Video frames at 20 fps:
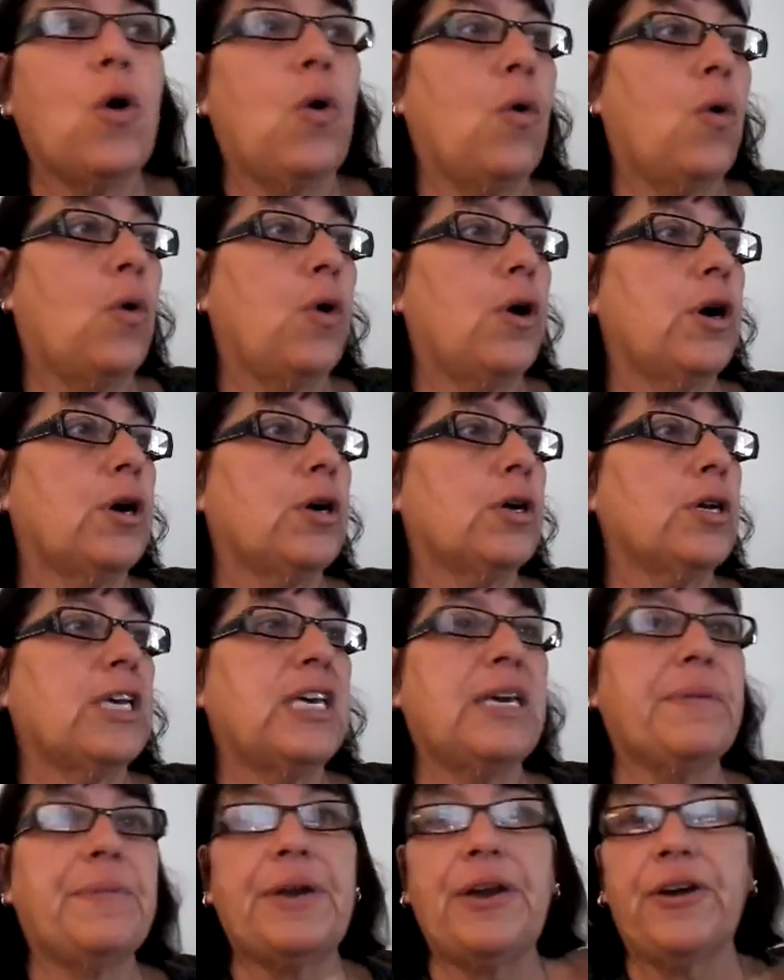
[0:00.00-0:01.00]
or
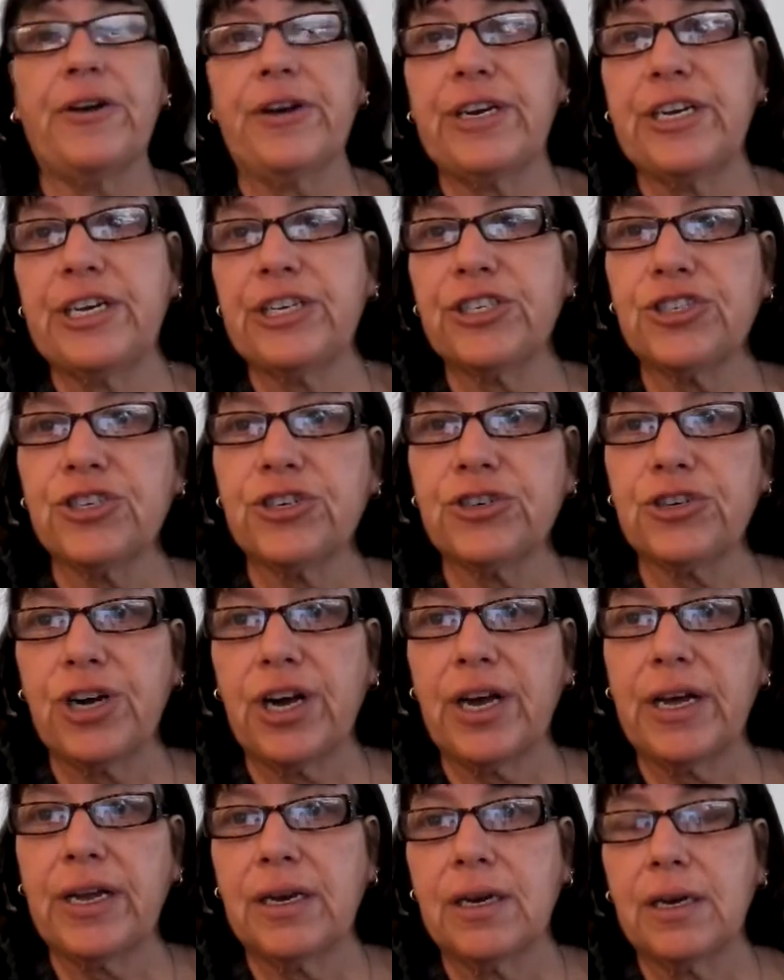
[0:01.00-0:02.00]
keep an air conditioner
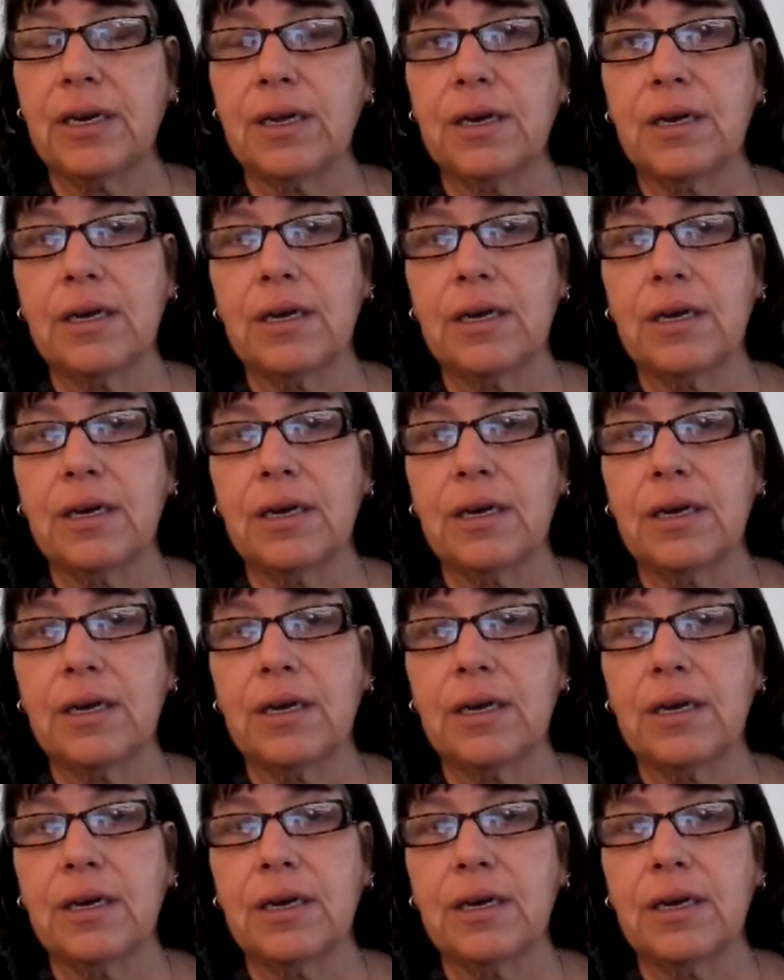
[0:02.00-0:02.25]
on